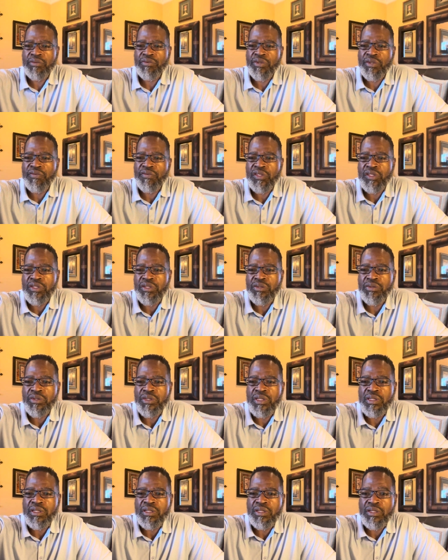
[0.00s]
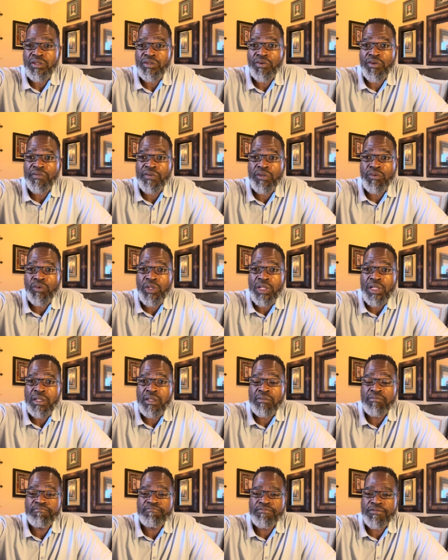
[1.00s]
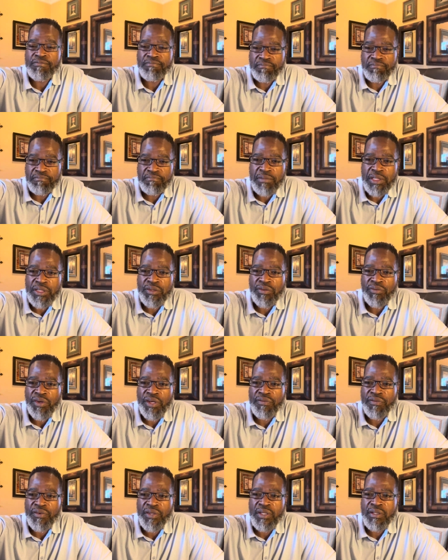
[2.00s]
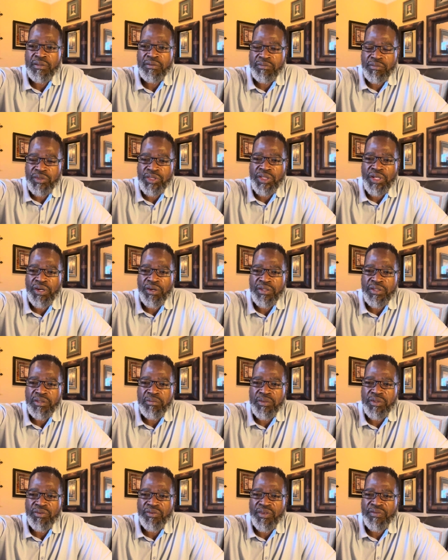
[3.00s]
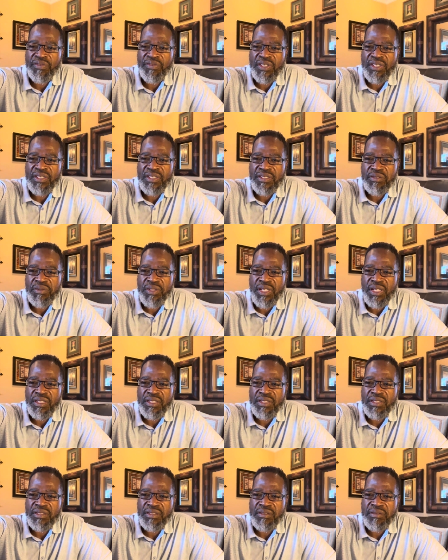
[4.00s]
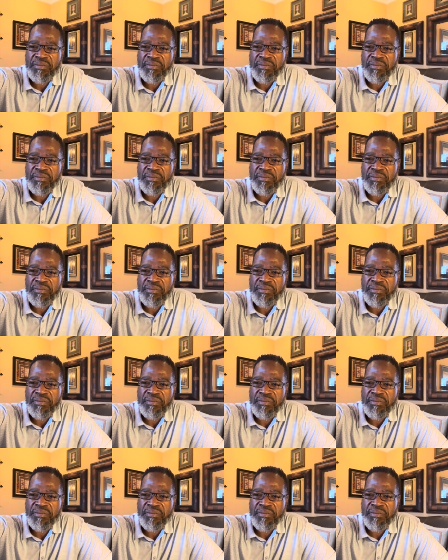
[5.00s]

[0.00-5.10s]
terrific Tuesday, a terrific week. Be terrific. Share some terrificness with others.